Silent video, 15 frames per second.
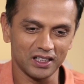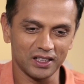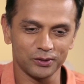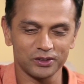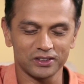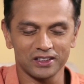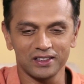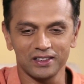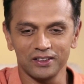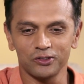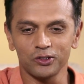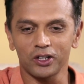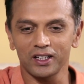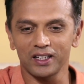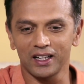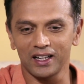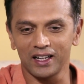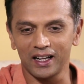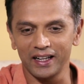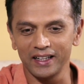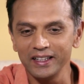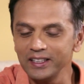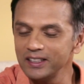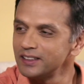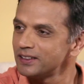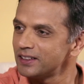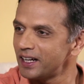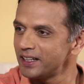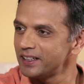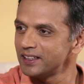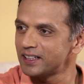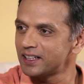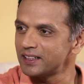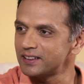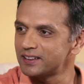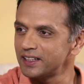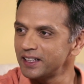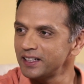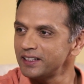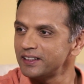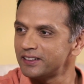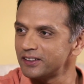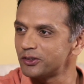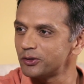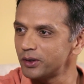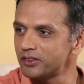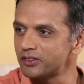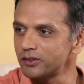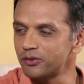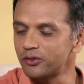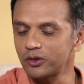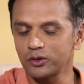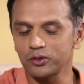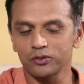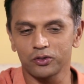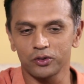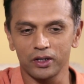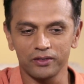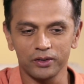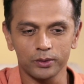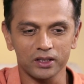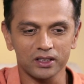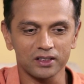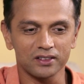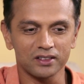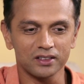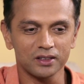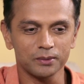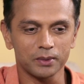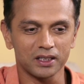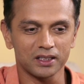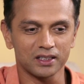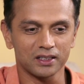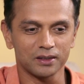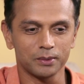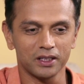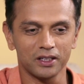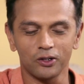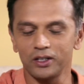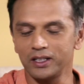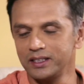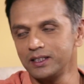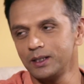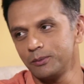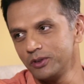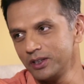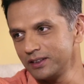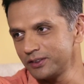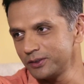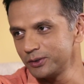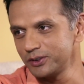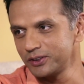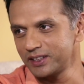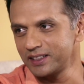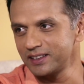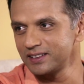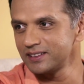Yeah, it's not an ideal kind of situation for everyone concerned, but it all ended up well, so it was okay.